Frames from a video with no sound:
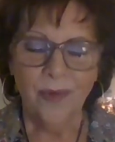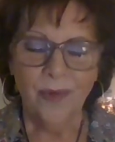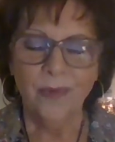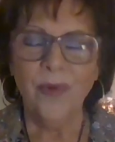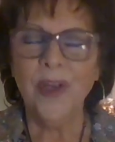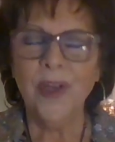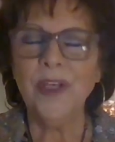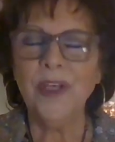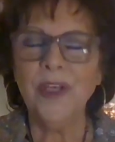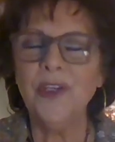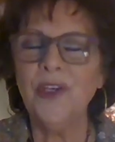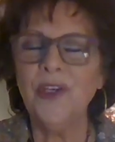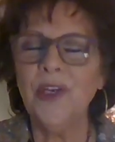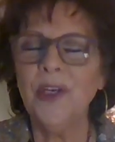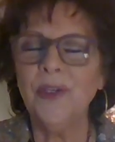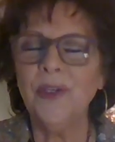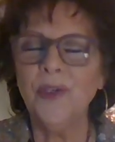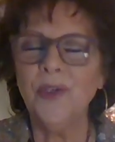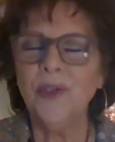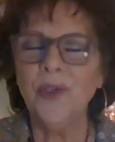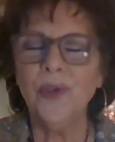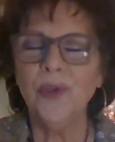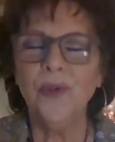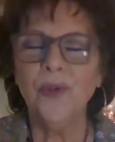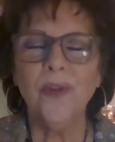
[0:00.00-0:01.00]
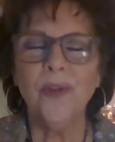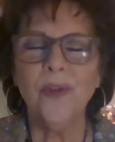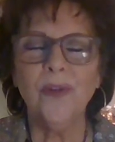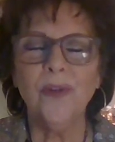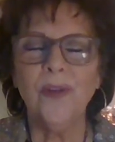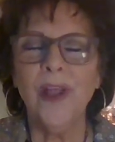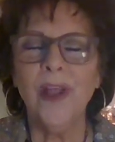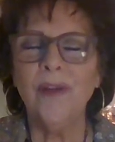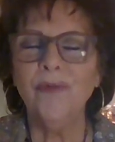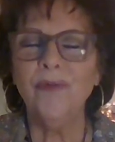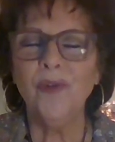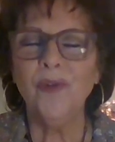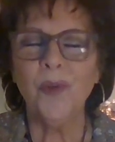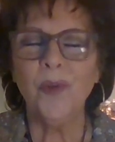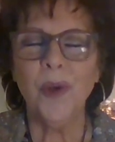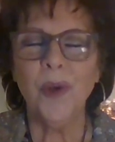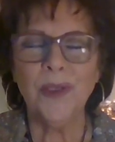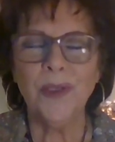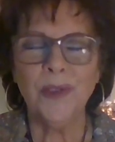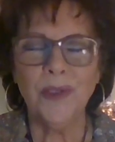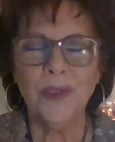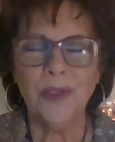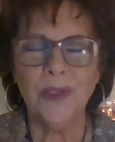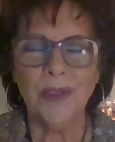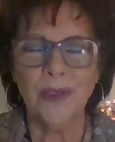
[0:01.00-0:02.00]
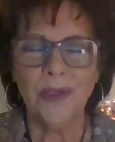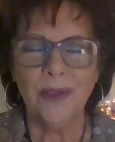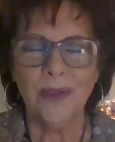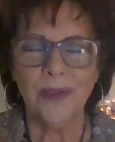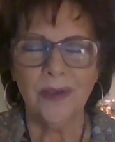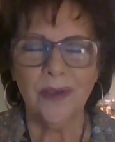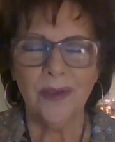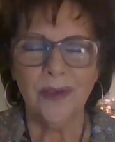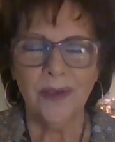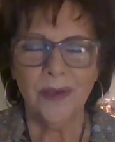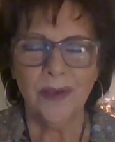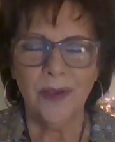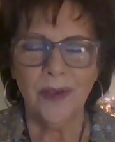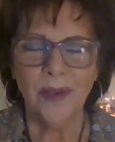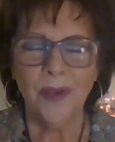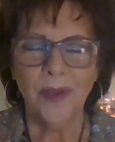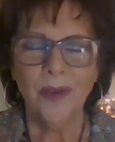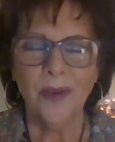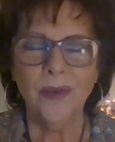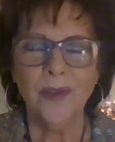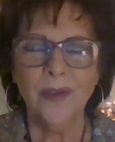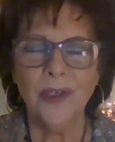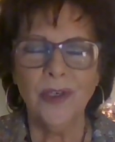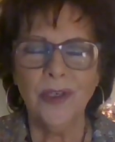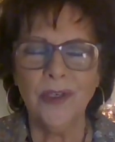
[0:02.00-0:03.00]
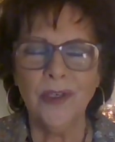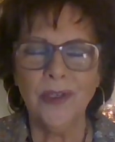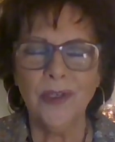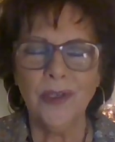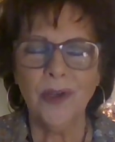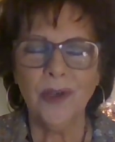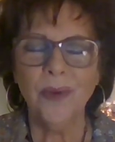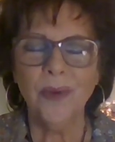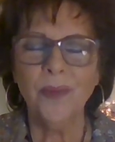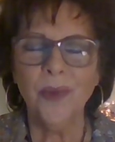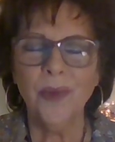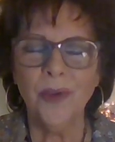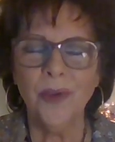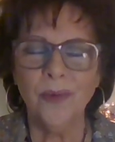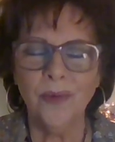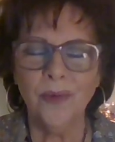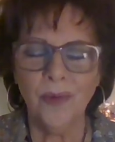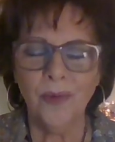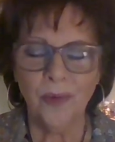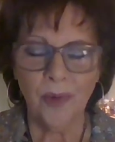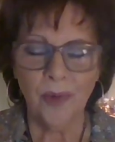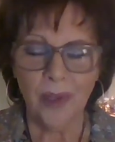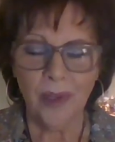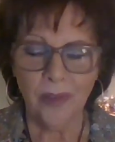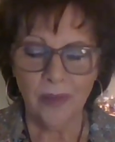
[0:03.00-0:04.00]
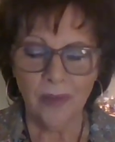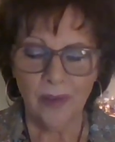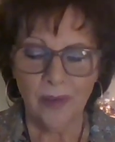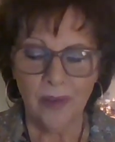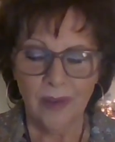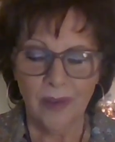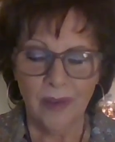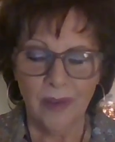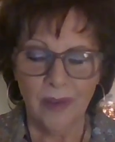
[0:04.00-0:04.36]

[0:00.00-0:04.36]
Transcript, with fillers: reaching to the loved ones you just communed with,